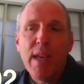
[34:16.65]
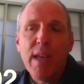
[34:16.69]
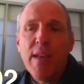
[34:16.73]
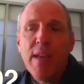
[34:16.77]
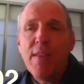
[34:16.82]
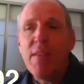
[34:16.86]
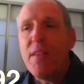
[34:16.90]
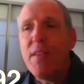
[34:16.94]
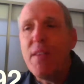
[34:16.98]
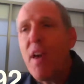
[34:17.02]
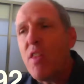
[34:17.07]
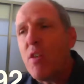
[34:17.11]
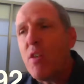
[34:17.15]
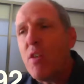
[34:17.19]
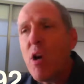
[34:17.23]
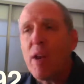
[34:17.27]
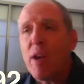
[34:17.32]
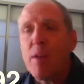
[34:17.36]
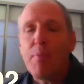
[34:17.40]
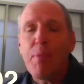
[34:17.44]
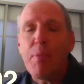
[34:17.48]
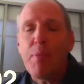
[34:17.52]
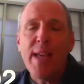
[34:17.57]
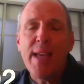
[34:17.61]
And the other
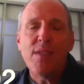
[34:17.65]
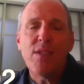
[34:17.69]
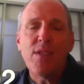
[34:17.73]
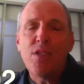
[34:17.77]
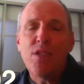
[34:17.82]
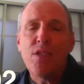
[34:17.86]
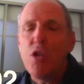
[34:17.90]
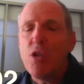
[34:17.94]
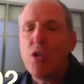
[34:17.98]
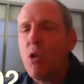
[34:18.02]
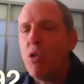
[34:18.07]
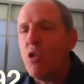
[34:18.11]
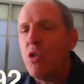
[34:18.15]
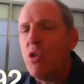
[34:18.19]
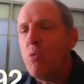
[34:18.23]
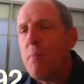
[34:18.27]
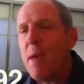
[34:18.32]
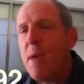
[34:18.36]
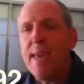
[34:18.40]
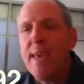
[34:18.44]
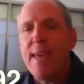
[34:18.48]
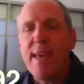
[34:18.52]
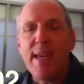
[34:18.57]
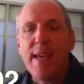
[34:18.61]
marketplaces, you
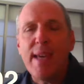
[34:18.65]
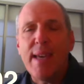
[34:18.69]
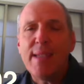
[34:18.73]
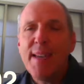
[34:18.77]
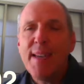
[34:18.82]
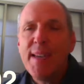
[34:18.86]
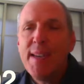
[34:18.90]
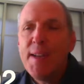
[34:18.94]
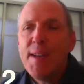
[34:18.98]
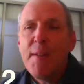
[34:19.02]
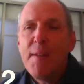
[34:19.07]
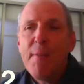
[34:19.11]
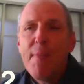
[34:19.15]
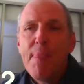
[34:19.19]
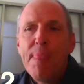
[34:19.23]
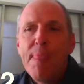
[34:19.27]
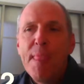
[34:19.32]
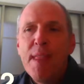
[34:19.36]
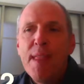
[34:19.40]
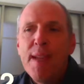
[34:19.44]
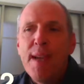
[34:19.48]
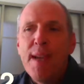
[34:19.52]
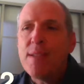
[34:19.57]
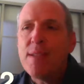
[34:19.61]
may get
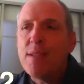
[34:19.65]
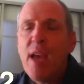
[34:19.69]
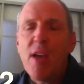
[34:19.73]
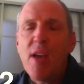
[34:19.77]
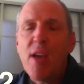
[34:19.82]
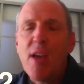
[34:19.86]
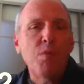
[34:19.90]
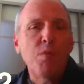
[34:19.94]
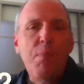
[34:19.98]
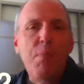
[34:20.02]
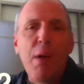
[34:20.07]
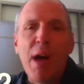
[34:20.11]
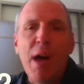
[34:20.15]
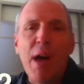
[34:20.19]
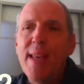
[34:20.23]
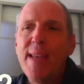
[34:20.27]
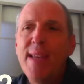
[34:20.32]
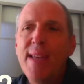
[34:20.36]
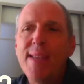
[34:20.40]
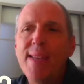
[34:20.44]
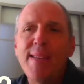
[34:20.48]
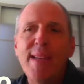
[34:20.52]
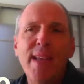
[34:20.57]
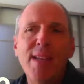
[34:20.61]
a sales buddy
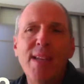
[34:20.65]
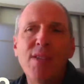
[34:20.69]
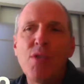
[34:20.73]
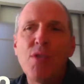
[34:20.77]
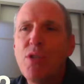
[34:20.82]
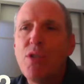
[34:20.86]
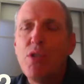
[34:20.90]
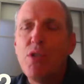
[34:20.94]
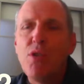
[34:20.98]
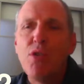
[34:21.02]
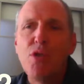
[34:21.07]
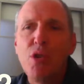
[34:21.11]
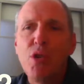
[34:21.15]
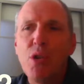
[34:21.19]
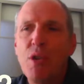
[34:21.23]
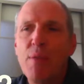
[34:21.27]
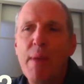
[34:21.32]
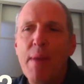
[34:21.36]
to introduce you.